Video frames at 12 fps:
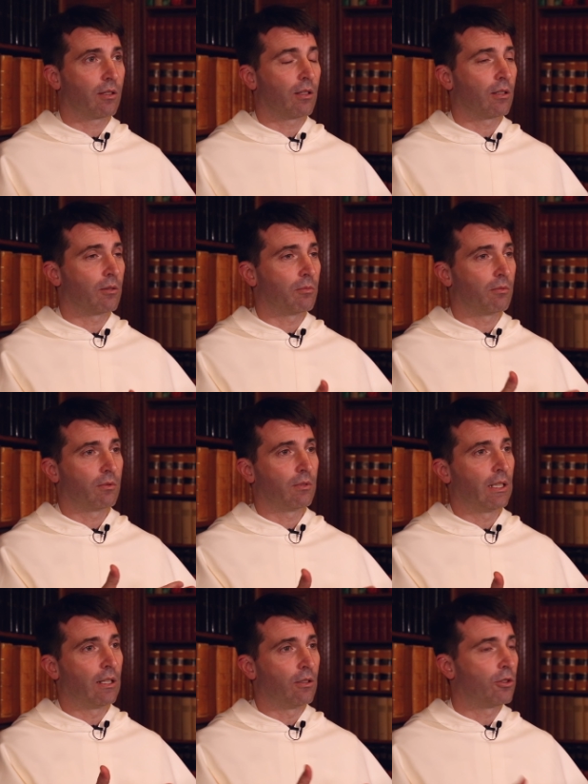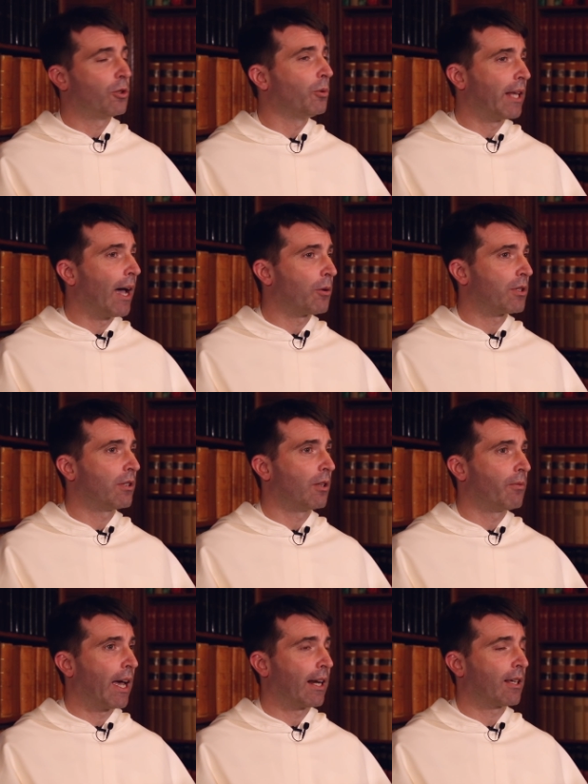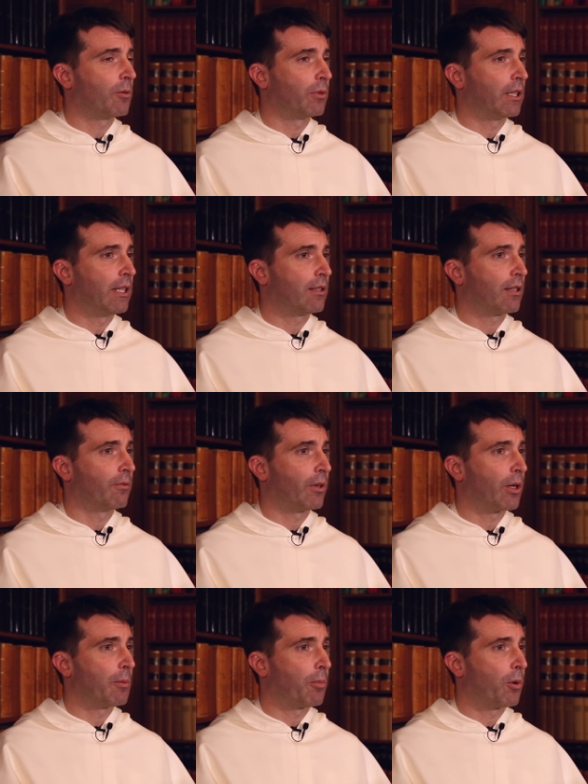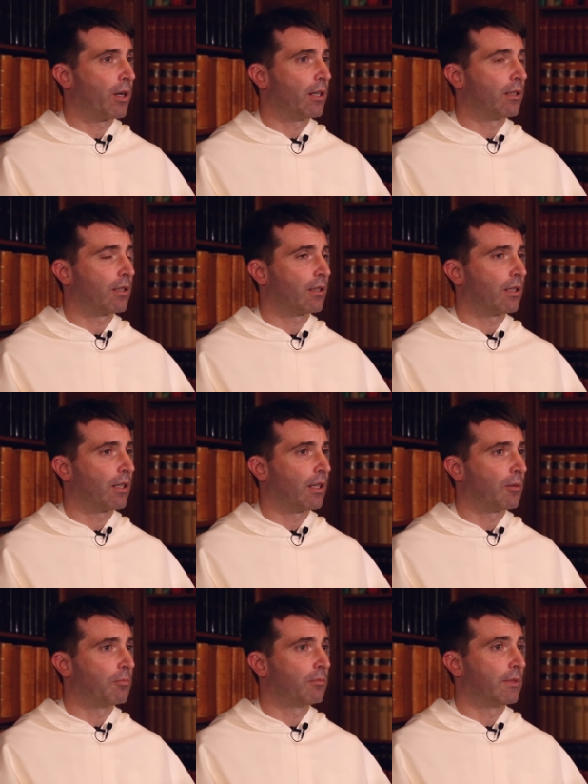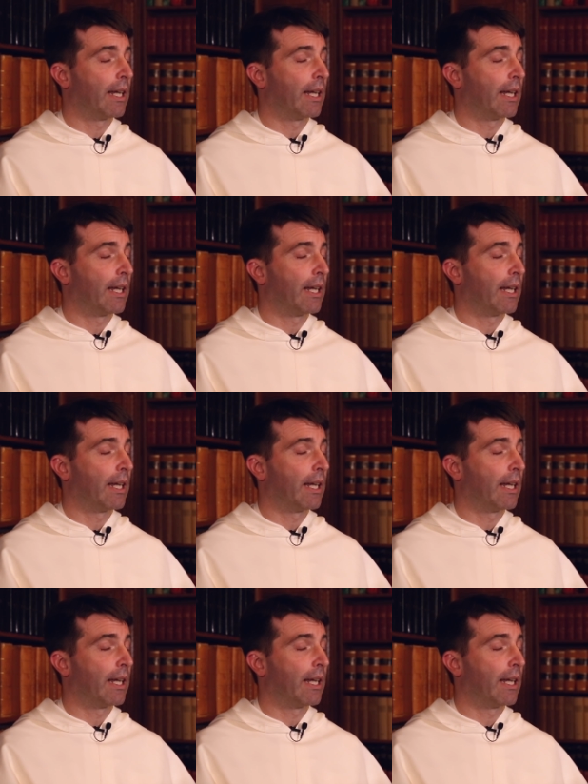Uh, in 2000, the Vatican released a very important uh,